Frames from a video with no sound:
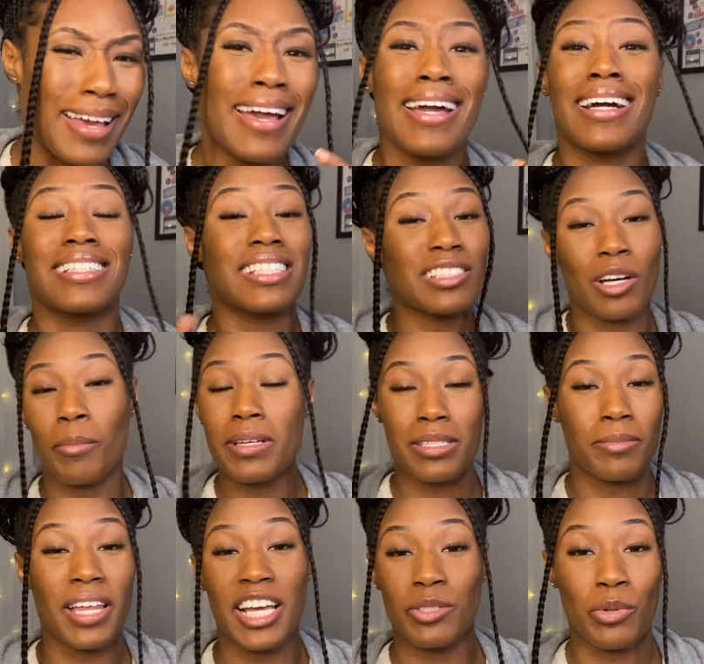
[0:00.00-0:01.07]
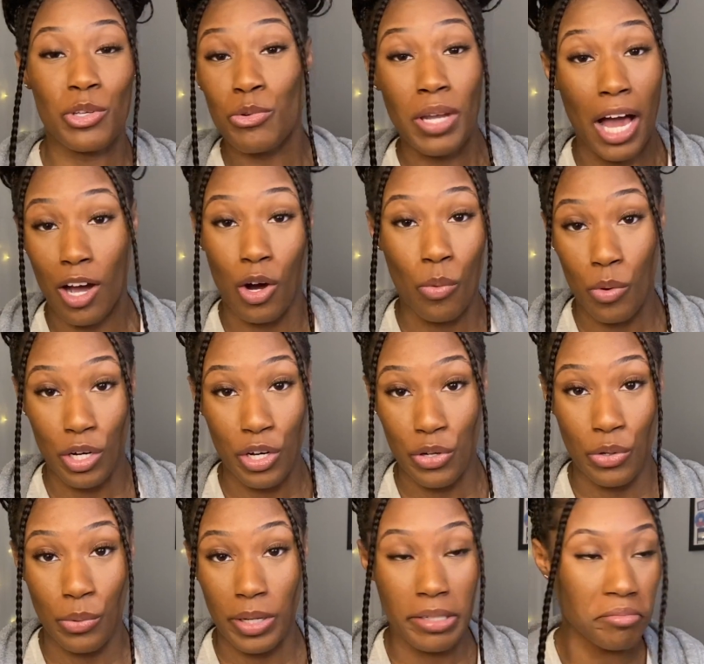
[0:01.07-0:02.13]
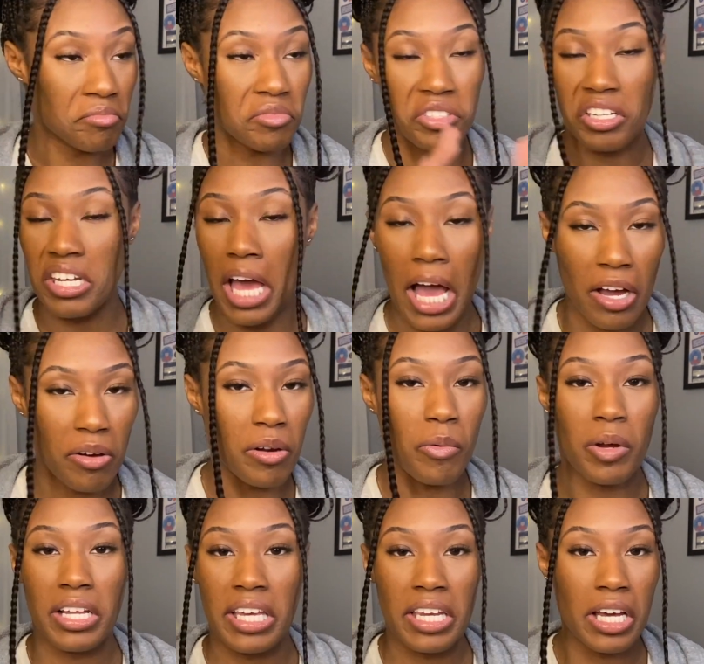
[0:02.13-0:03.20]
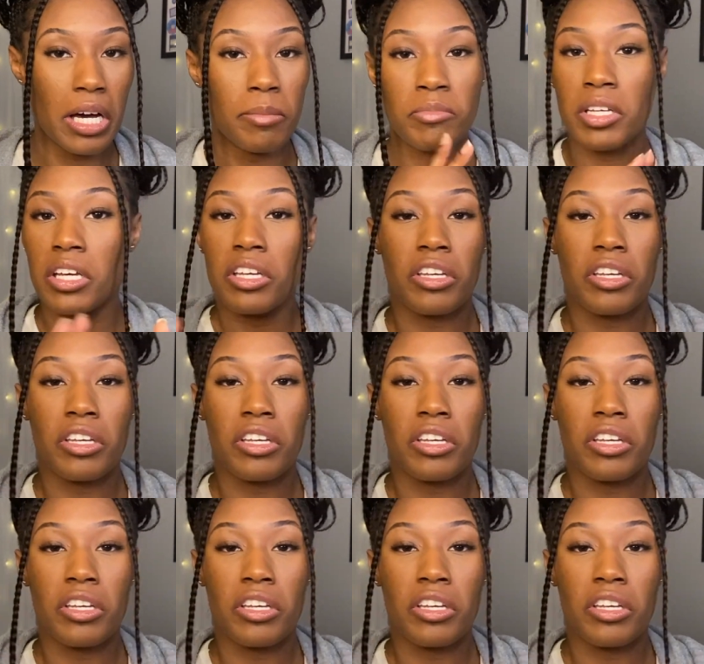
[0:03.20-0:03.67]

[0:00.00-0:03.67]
Because there's going to be some days where you're not going to want to do it. You're not going to want to get up.